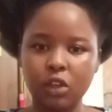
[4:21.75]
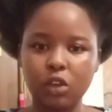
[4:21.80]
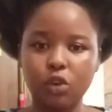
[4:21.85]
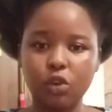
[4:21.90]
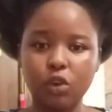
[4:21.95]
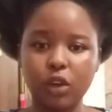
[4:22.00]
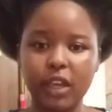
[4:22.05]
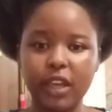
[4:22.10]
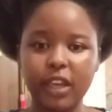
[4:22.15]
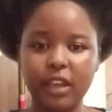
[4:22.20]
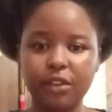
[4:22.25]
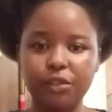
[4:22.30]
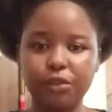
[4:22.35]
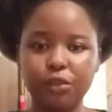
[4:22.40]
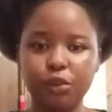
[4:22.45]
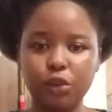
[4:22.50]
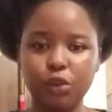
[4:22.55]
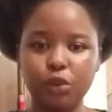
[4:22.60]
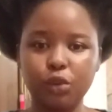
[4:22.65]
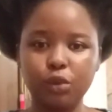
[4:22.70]
okay
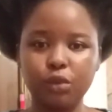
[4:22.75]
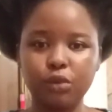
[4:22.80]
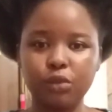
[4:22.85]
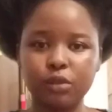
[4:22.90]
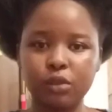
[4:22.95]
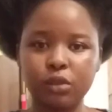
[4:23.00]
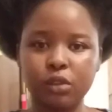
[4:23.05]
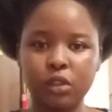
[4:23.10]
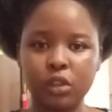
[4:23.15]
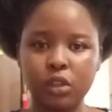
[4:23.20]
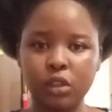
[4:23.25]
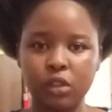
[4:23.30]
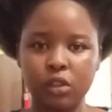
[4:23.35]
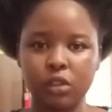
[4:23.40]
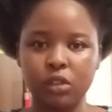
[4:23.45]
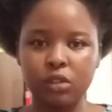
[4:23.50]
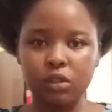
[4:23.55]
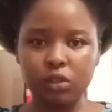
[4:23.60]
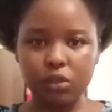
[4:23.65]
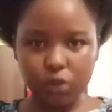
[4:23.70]
for you.
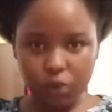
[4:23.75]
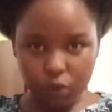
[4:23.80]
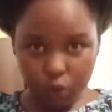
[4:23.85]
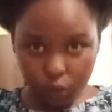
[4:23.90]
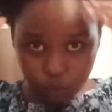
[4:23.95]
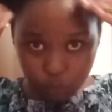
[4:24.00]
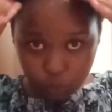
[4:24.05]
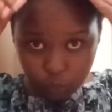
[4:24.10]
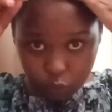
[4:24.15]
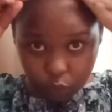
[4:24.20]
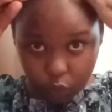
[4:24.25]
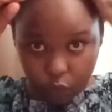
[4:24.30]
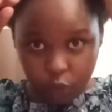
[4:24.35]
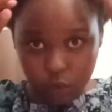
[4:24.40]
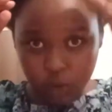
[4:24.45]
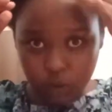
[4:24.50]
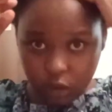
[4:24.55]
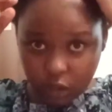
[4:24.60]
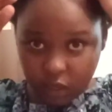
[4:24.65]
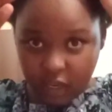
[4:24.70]
So
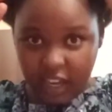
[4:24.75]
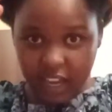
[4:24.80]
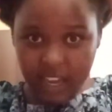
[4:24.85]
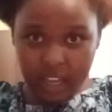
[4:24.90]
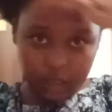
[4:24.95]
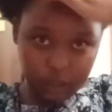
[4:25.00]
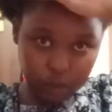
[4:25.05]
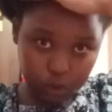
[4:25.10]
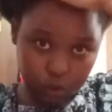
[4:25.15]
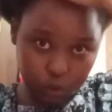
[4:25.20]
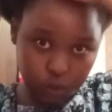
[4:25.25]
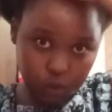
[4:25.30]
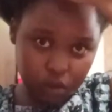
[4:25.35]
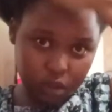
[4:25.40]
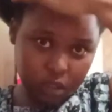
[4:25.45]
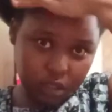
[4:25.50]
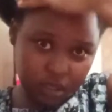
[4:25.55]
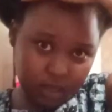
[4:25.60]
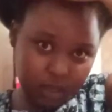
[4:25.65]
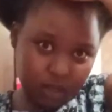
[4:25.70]
I
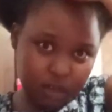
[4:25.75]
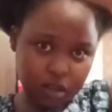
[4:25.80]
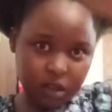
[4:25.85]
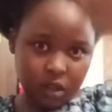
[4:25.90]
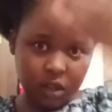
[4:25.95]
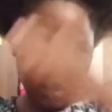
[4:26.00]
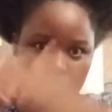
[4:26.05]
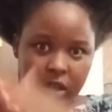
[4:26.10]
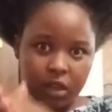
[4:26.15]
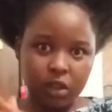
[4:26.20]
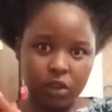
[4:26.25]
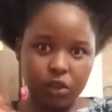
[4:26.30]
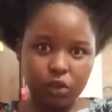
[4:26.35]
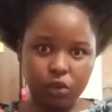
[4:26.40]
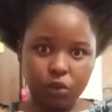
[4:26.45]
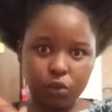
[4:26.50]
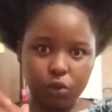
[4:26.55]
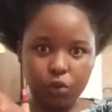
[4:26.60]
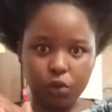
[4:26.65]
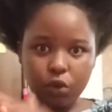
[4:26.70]
don't
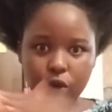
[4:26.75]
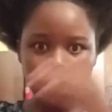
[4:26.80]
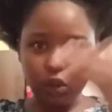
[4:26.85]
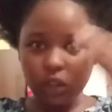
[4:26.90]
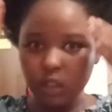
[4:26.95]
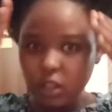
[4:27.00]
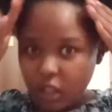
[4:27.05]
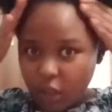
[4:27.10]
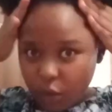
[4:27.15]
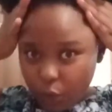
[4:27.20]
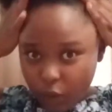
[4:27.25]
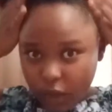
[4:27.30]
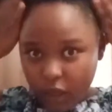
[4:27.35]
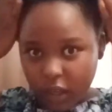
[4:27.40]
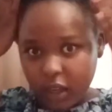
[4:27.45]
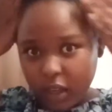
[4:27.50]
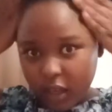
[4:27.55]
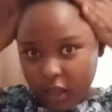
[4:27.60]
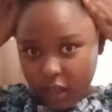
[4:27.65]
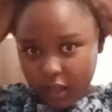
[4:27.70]
do all the
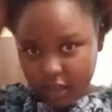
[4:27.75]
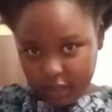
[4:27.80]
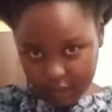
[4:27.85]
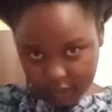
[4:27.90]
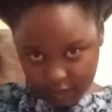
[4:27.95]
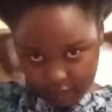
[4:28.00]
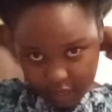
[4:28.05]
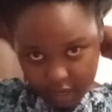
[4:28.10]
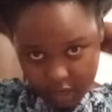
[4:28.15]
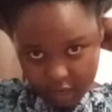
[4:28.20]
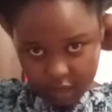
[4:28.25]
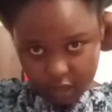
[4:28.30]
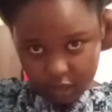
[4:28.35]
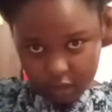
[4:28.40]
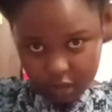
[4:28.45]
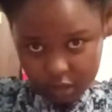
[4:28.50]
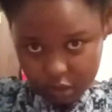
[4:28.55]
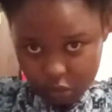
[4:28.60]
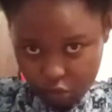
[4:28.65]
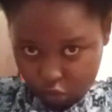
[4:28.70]
way inside, I
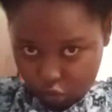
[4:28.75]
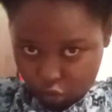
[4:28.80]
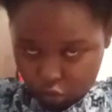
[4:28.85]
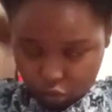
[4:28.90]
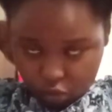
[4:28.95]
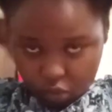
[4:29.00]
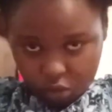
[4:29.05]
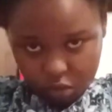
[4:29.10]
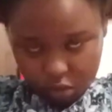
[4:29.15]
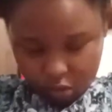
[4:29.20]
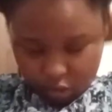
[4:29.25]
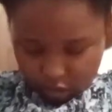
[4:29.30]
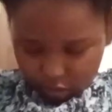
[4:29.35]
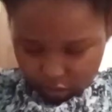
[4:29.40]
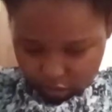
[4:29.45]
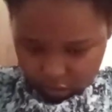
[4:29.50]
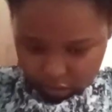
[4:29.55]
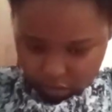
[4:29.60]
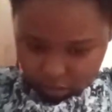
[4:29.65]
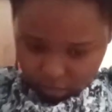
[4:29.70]
just do the